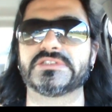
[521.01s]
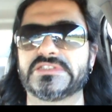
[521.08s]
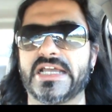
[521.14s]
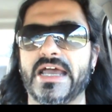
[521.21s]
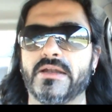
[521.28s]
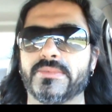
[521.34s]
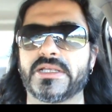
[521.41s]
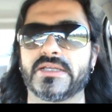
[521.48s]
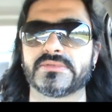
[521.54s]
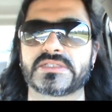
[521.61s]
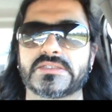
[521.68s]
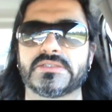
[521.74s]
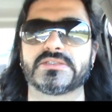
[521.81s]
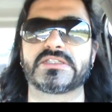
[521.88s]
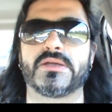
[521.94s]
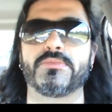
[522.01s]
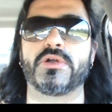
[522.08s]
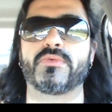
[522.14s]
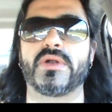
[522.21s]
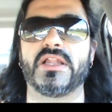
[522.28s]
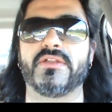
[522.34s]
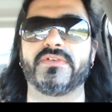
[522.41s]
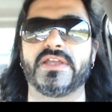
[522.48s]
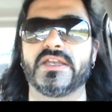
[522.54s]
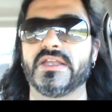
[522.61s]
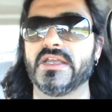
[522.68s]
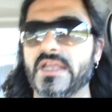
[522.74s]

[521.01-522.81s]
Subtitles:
The title becomes somewhat relevant.